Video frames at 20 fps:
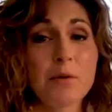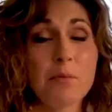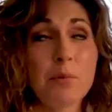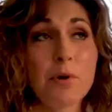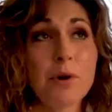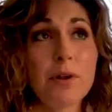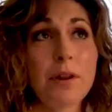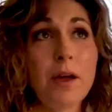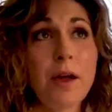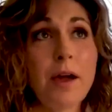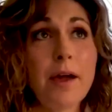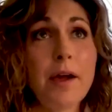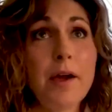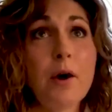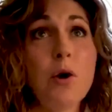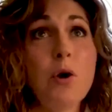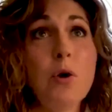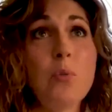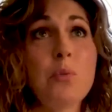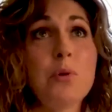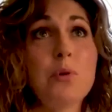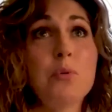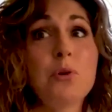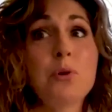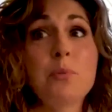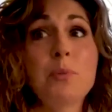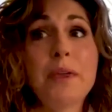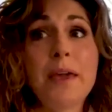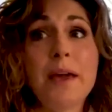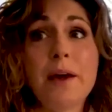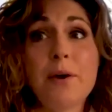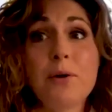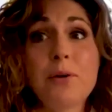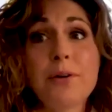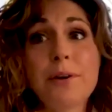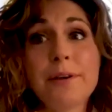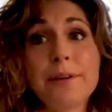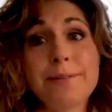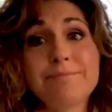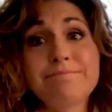But I hope it will be
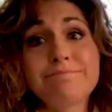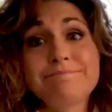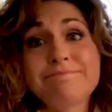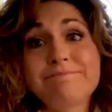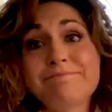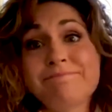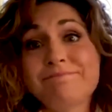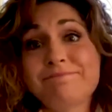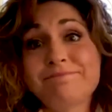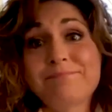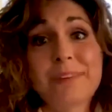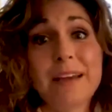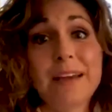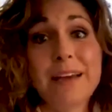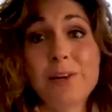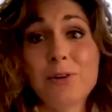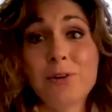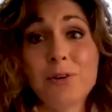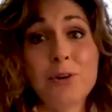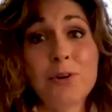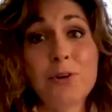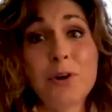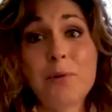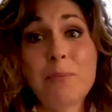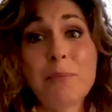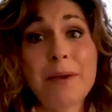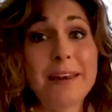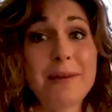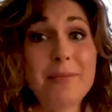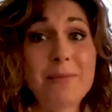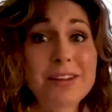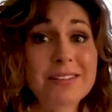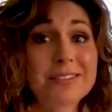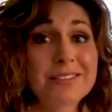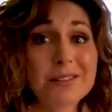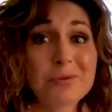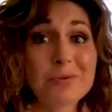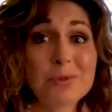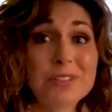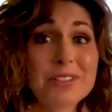out in, I don't know how many
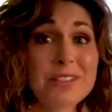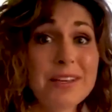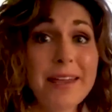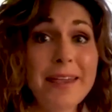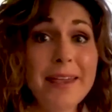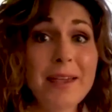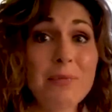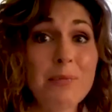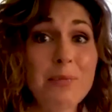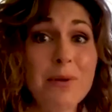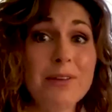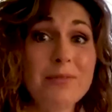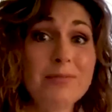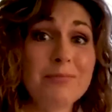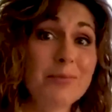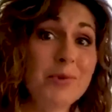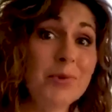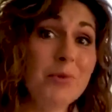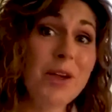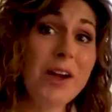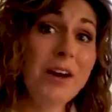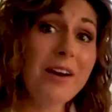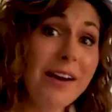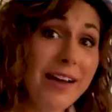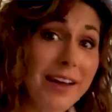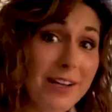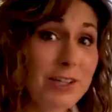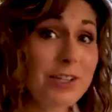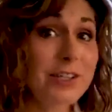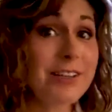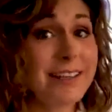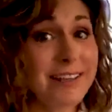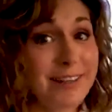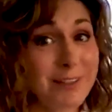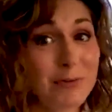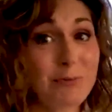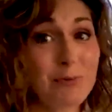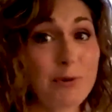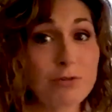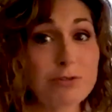months it will take, but we are actually in
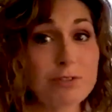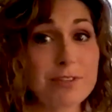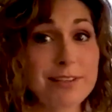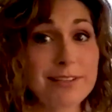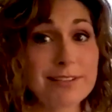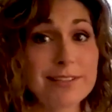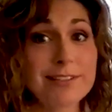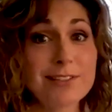the process.